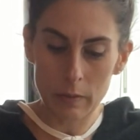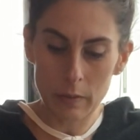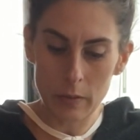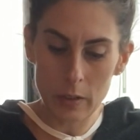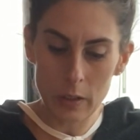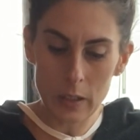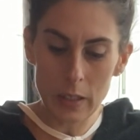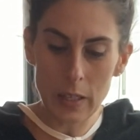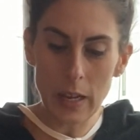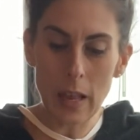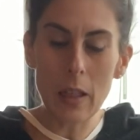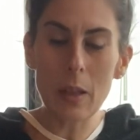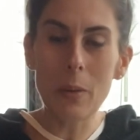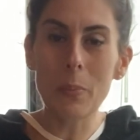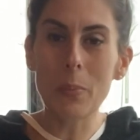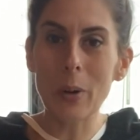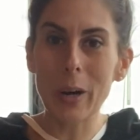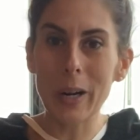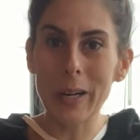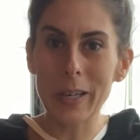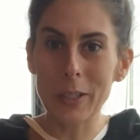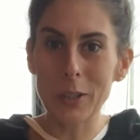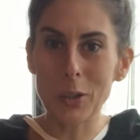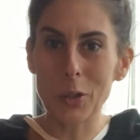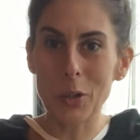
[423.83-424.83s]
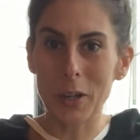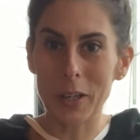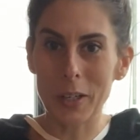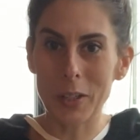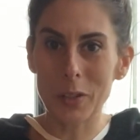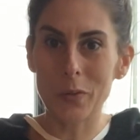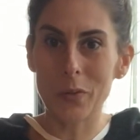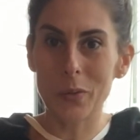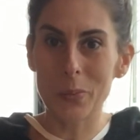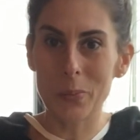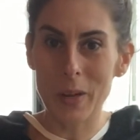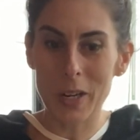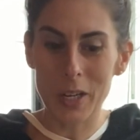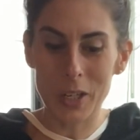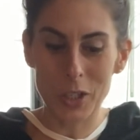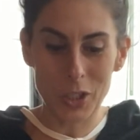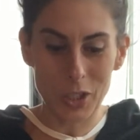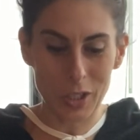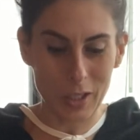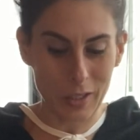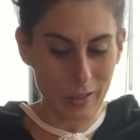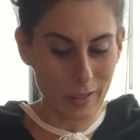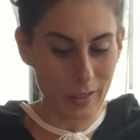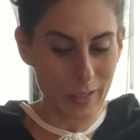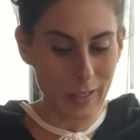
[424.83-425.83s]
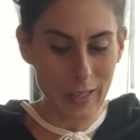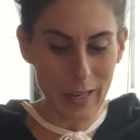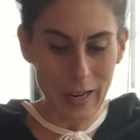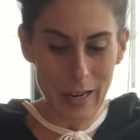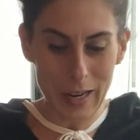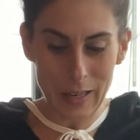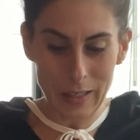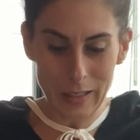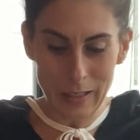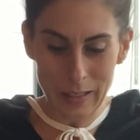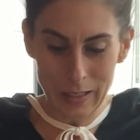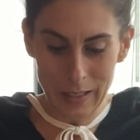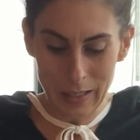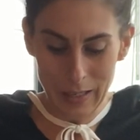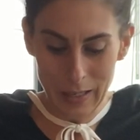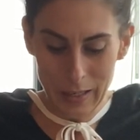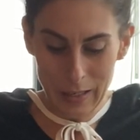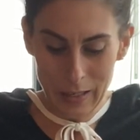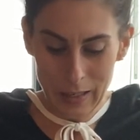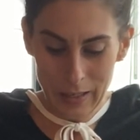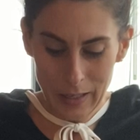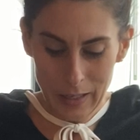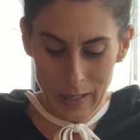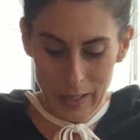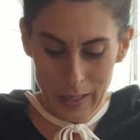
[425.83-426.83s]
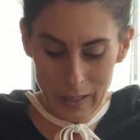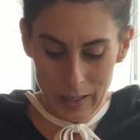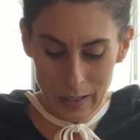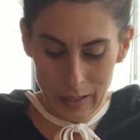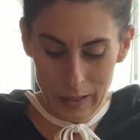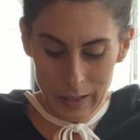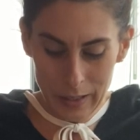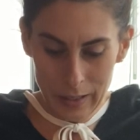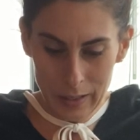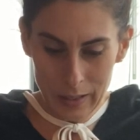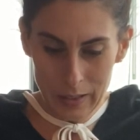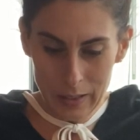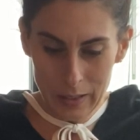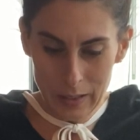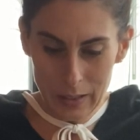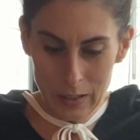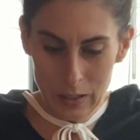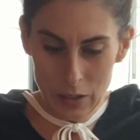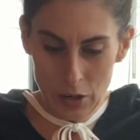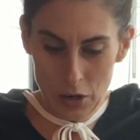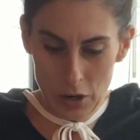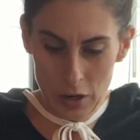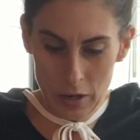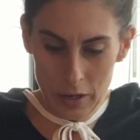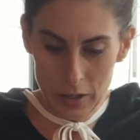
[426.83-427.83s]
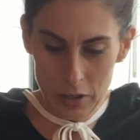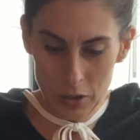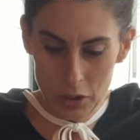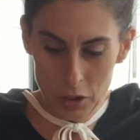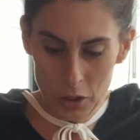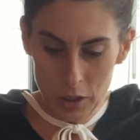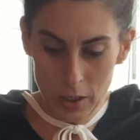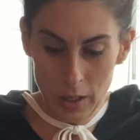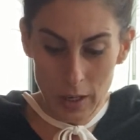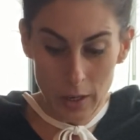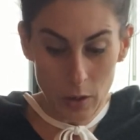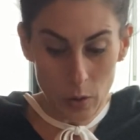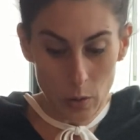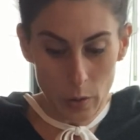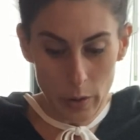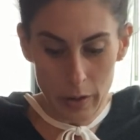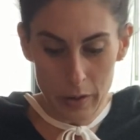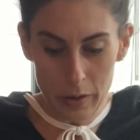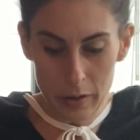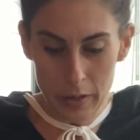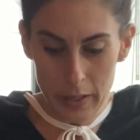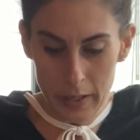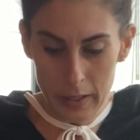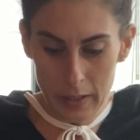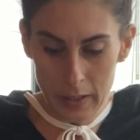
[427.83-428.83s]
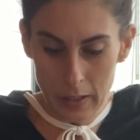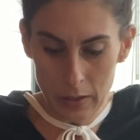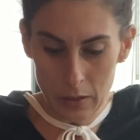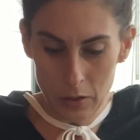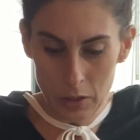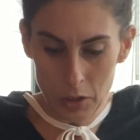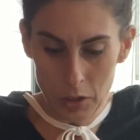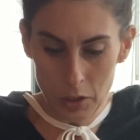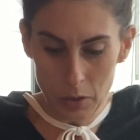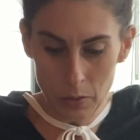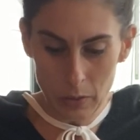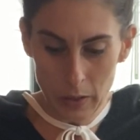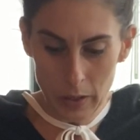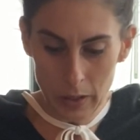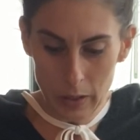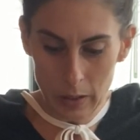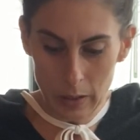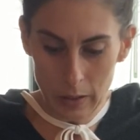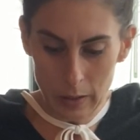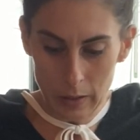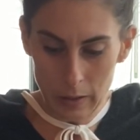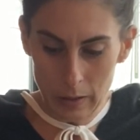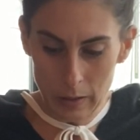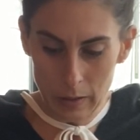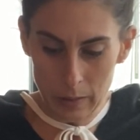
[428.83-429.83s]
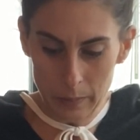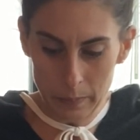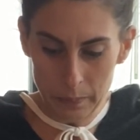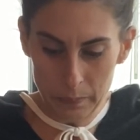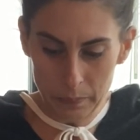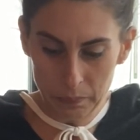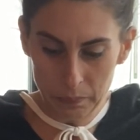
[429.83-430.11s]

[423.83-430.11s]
Celebrating transformation, yes. Healing, star energy, Aquarius energy right there.